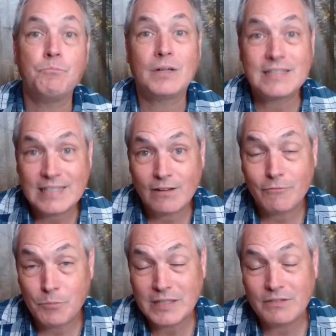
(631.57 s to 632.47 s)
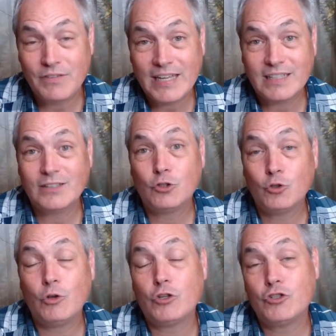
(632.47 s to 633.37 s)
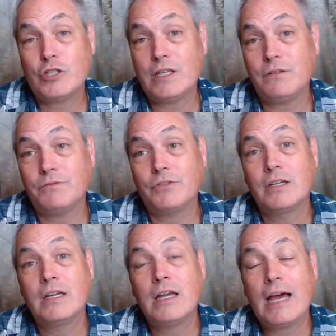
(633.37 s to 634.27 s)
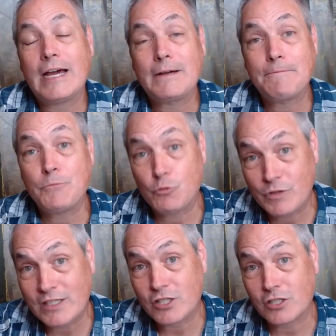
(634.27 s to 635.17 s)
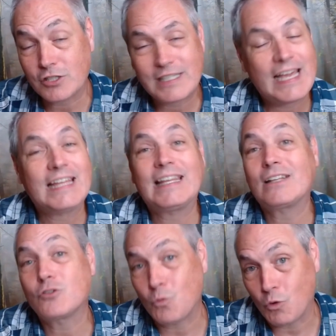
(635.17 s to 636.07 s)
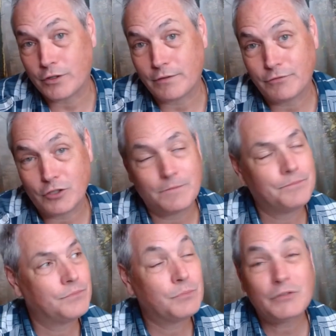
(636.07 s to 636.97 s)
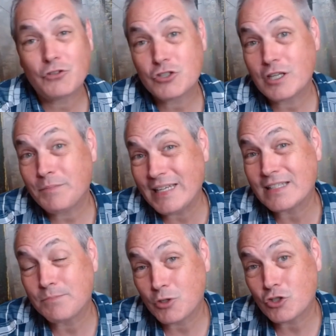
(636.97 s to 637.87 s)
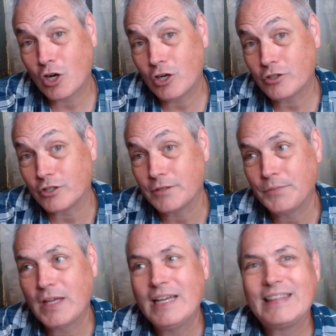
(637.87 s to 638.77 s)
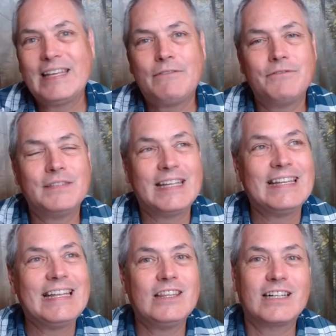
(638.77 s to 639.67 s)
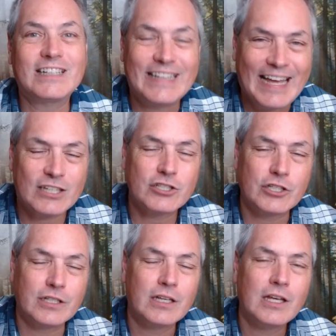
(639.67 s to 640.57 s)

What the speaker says: self-motivated to achieve results, and that's wonderful. But for some, it's much harder. They need the connection